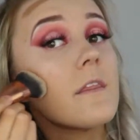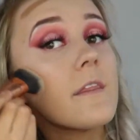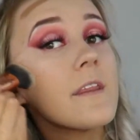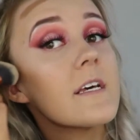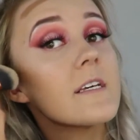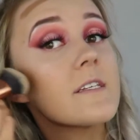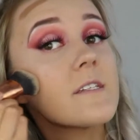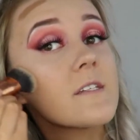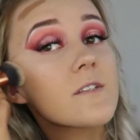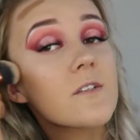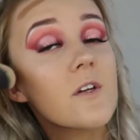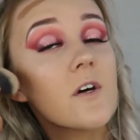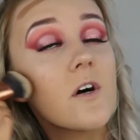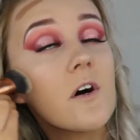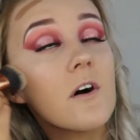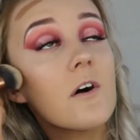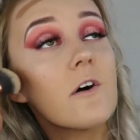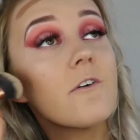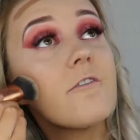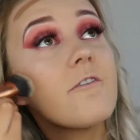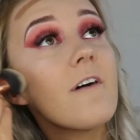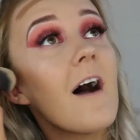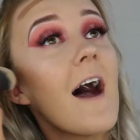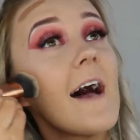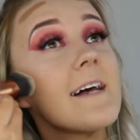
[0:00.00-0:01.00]
This
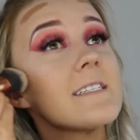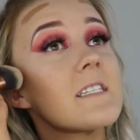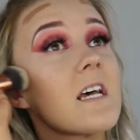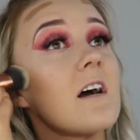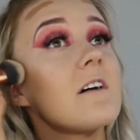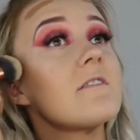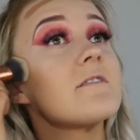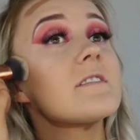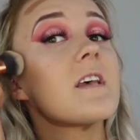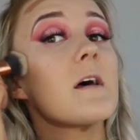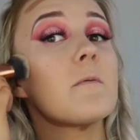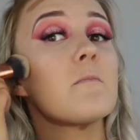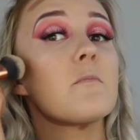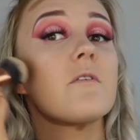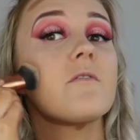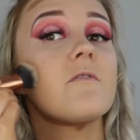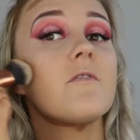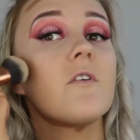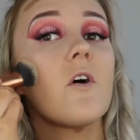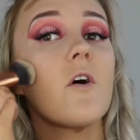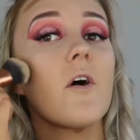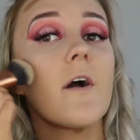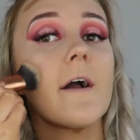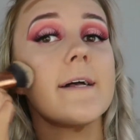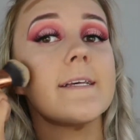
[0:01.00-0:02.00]
stuff, as I've said
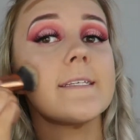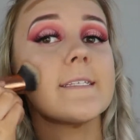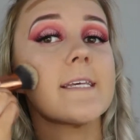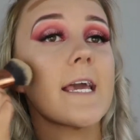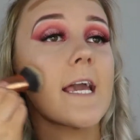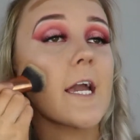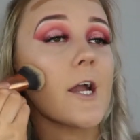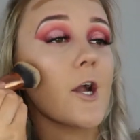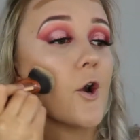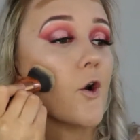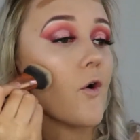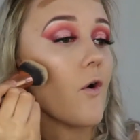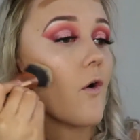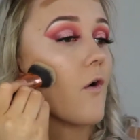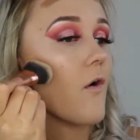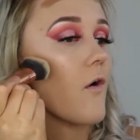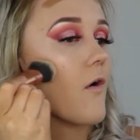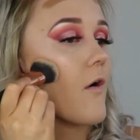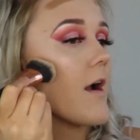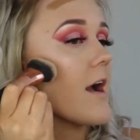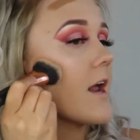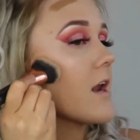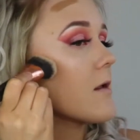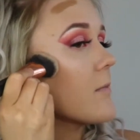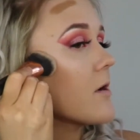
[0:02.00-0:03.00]
before, is
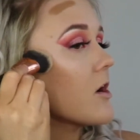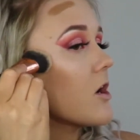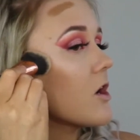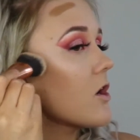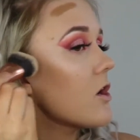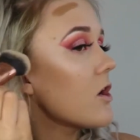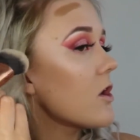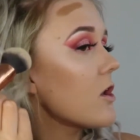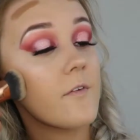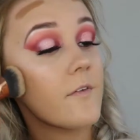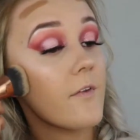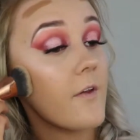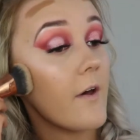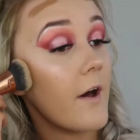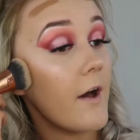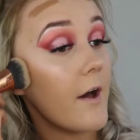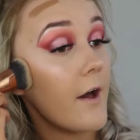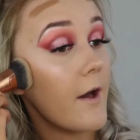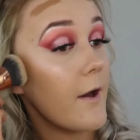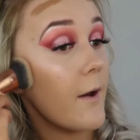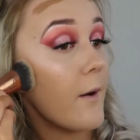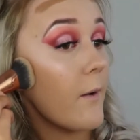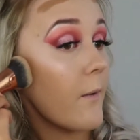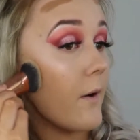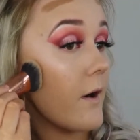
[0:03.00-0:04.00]
incredible. So
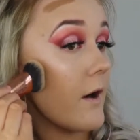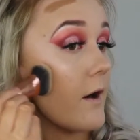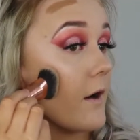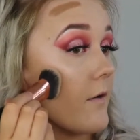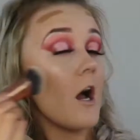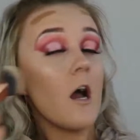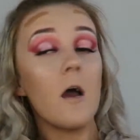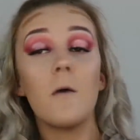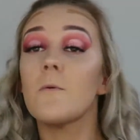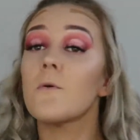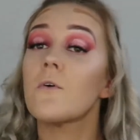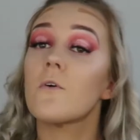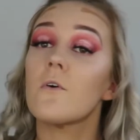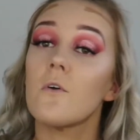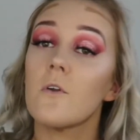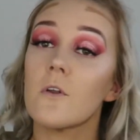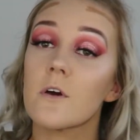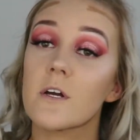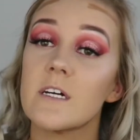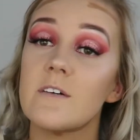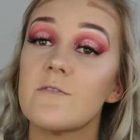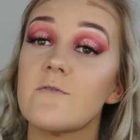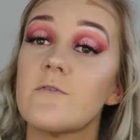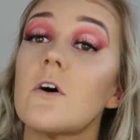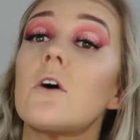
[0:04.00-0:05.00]
I hope you're all
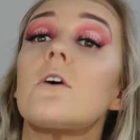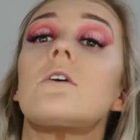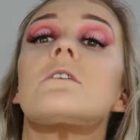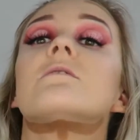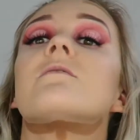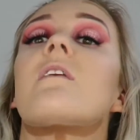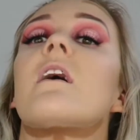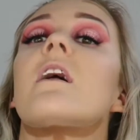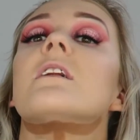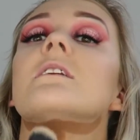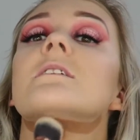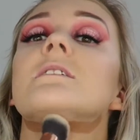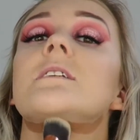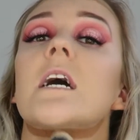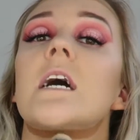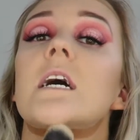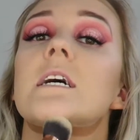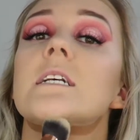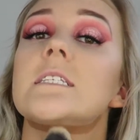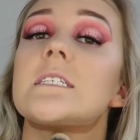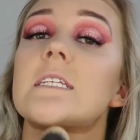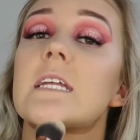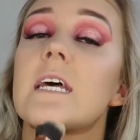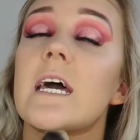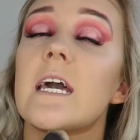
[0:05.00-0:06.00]
looking forward to
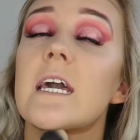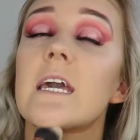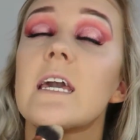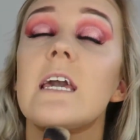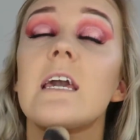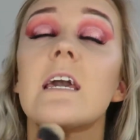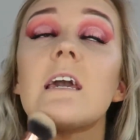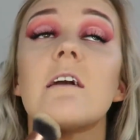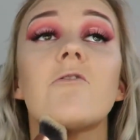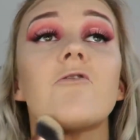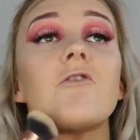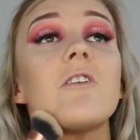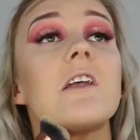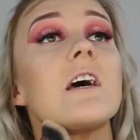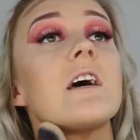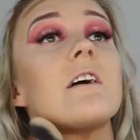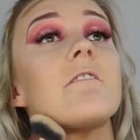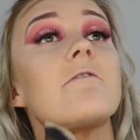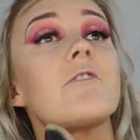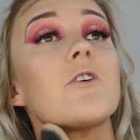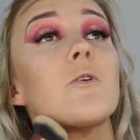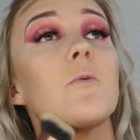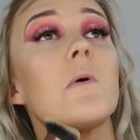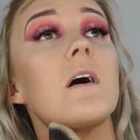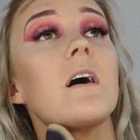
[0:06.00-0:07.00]
Valentine's Day. Even
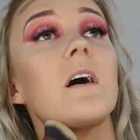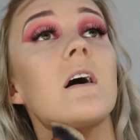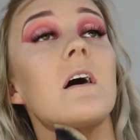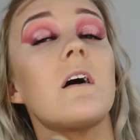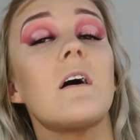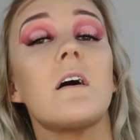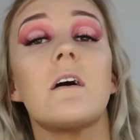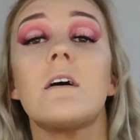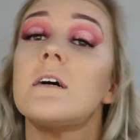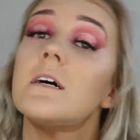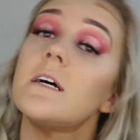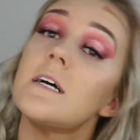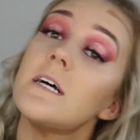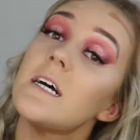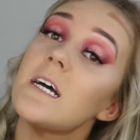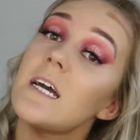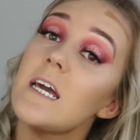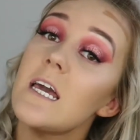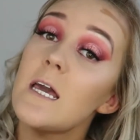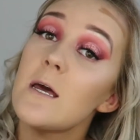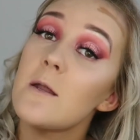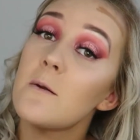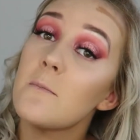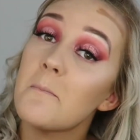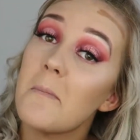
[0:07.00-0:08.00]
if you are
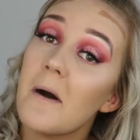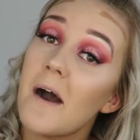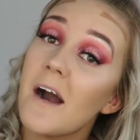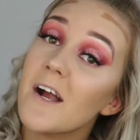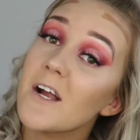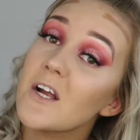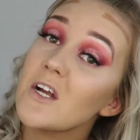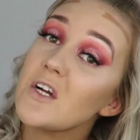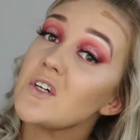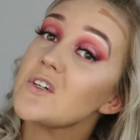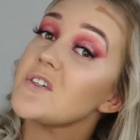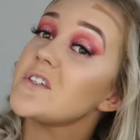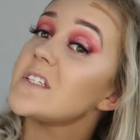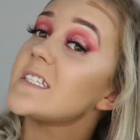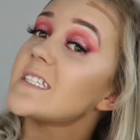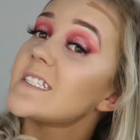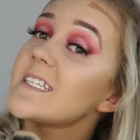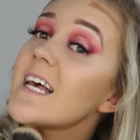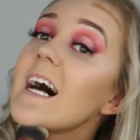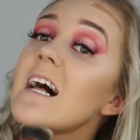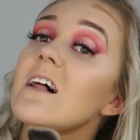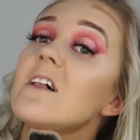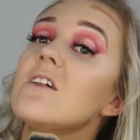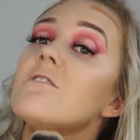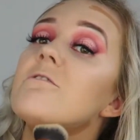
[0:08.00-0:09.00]
in by
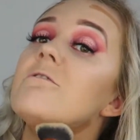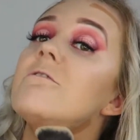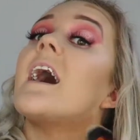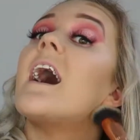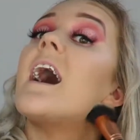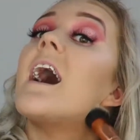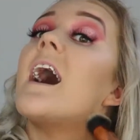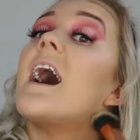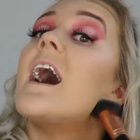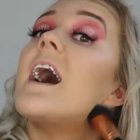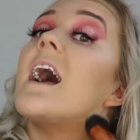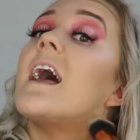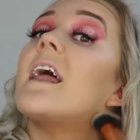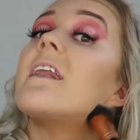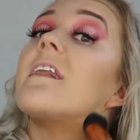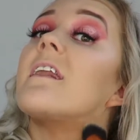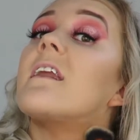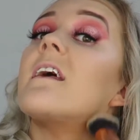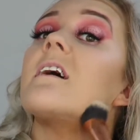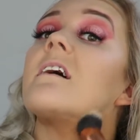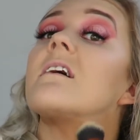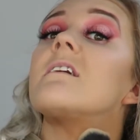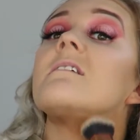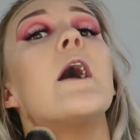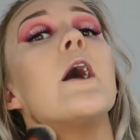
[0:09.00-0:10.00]
yourself,
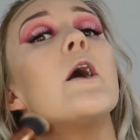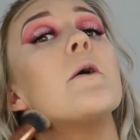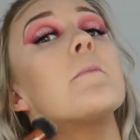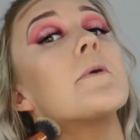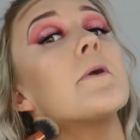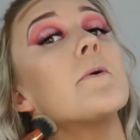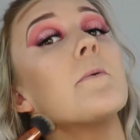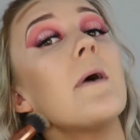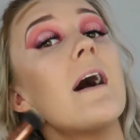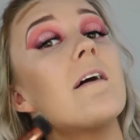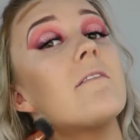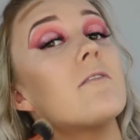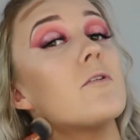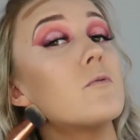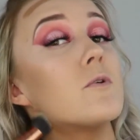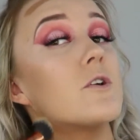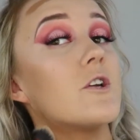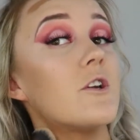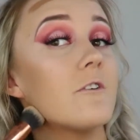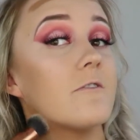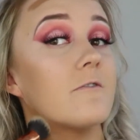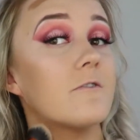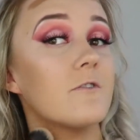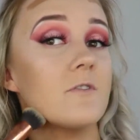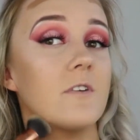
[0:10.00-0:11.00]
then I hope you have a
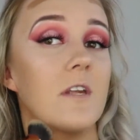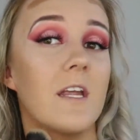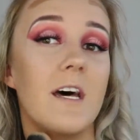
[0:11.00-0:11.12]
wonderful